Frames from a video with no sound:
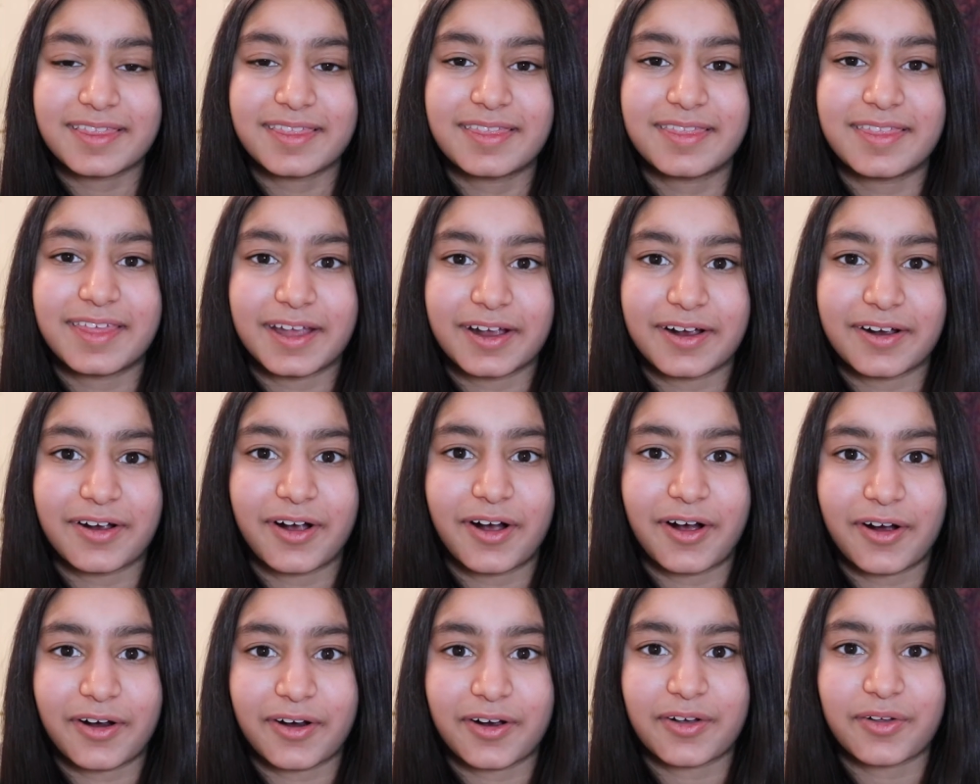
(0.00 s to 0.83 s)
there
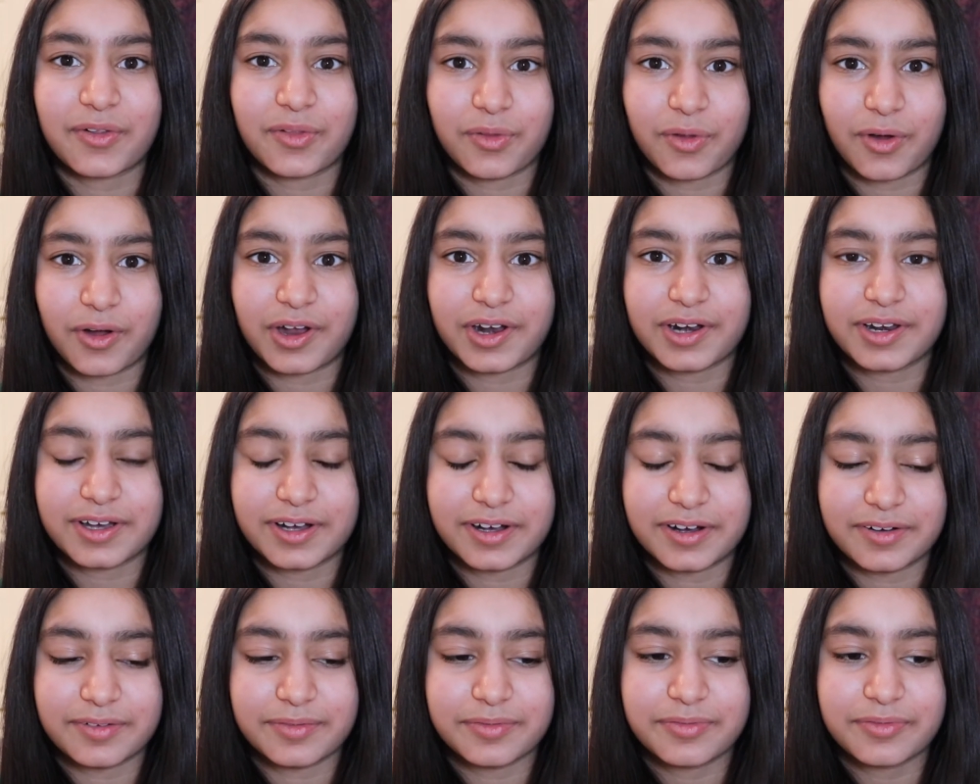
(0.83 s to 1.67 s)
are a lot
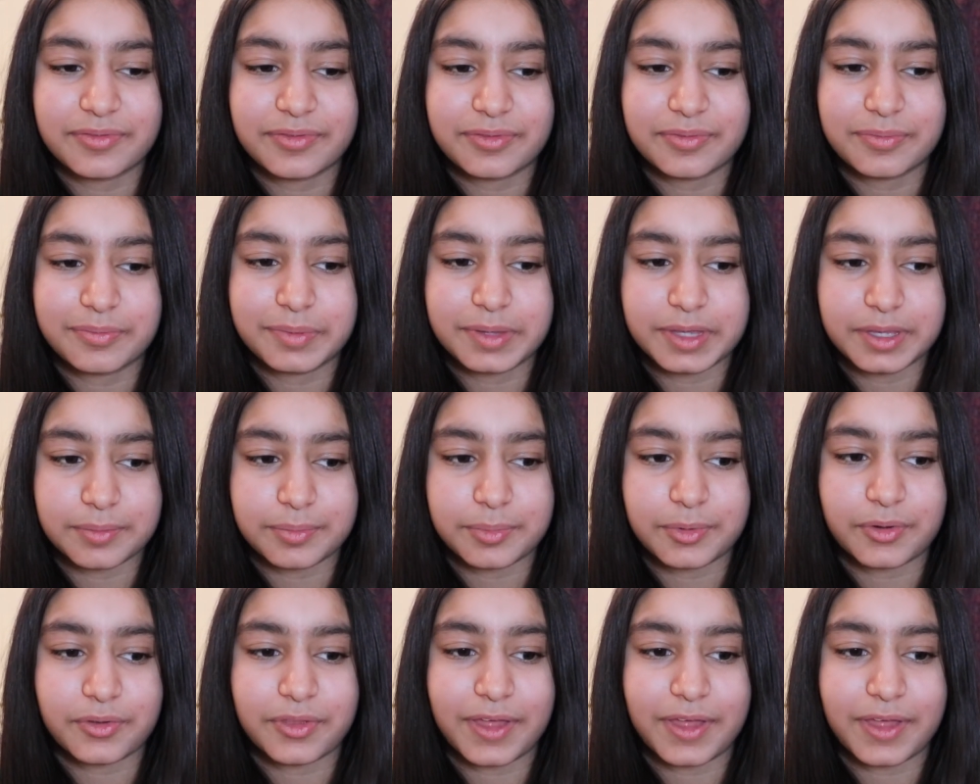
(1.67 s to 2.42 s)
of people